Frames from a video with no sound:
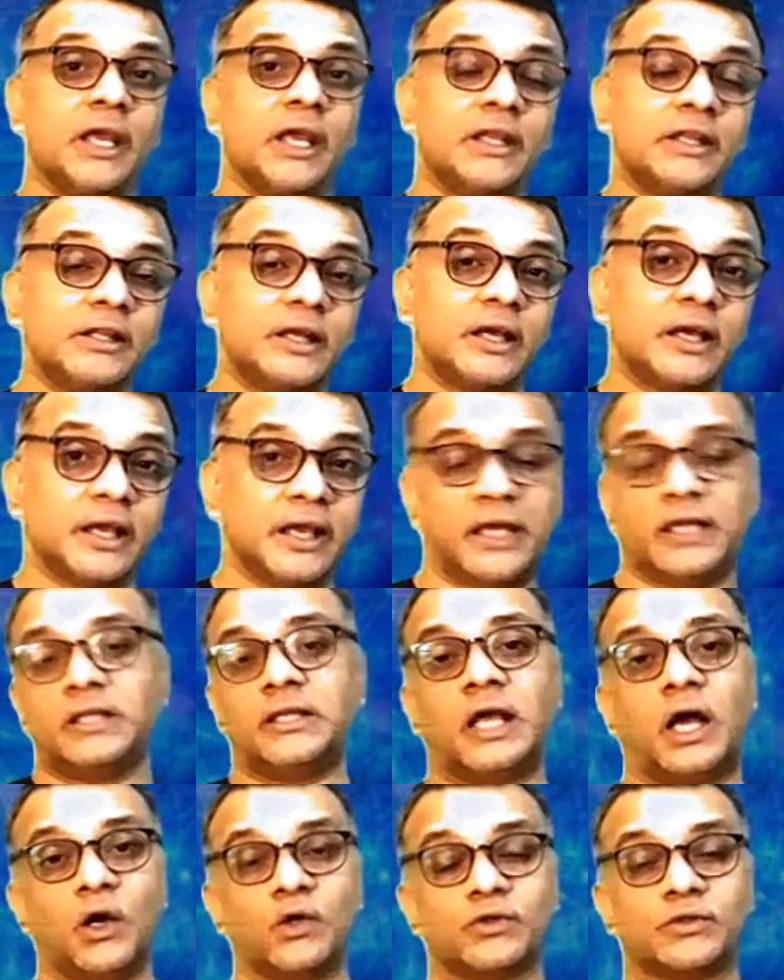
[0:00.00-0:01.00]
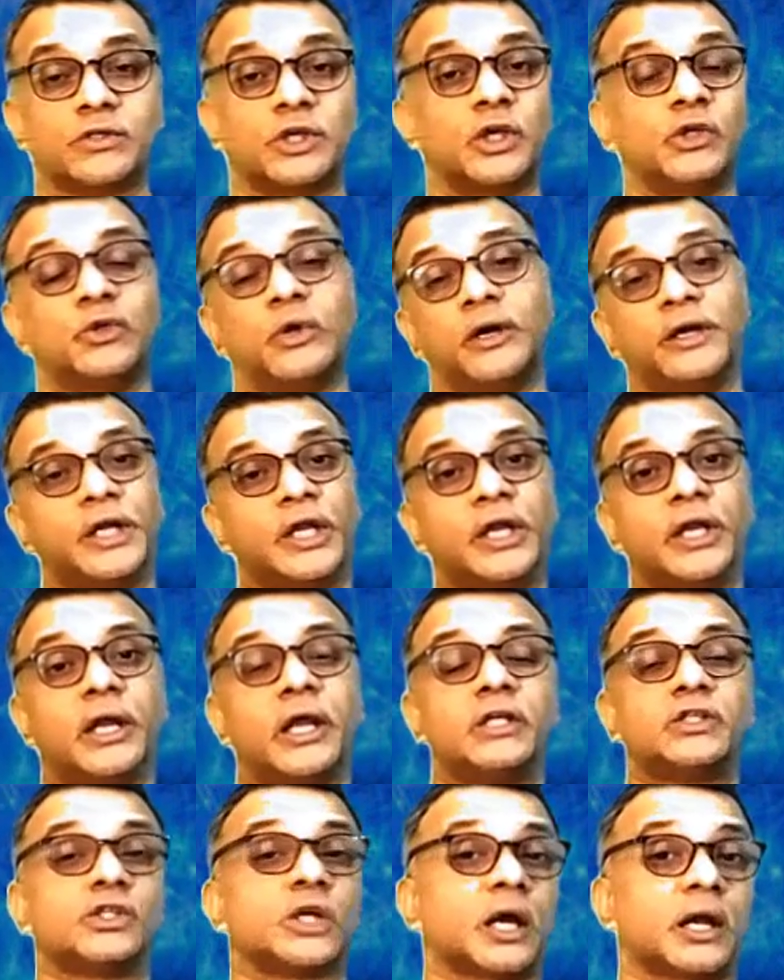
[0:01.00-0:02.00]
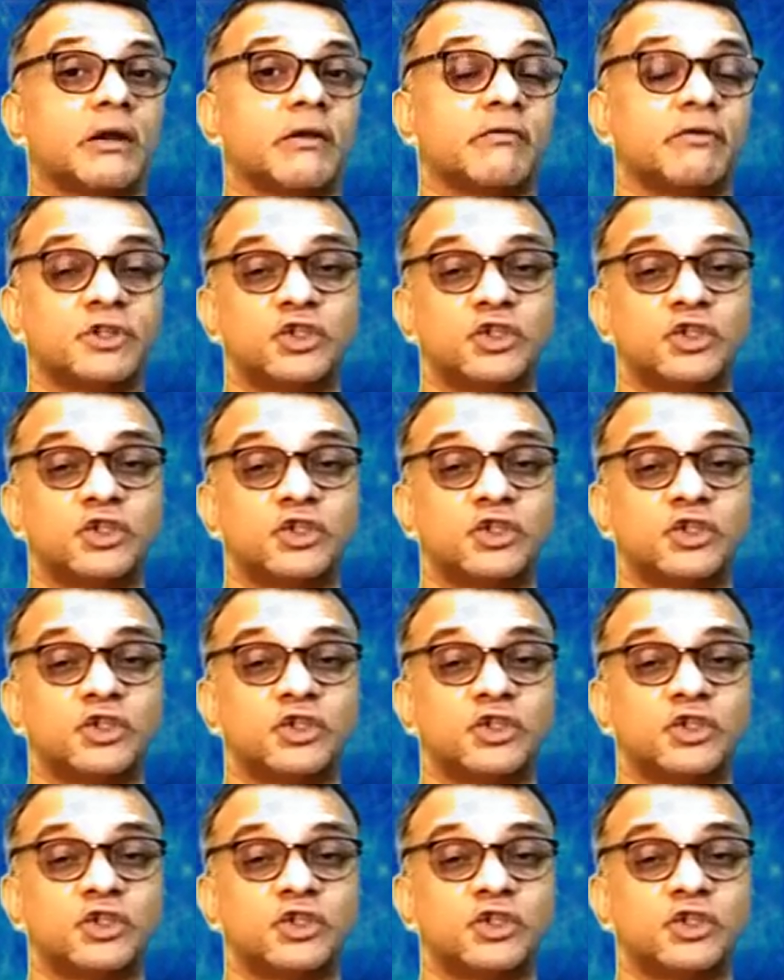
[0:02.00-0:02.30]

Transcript: in the 8th house in your D9 chart,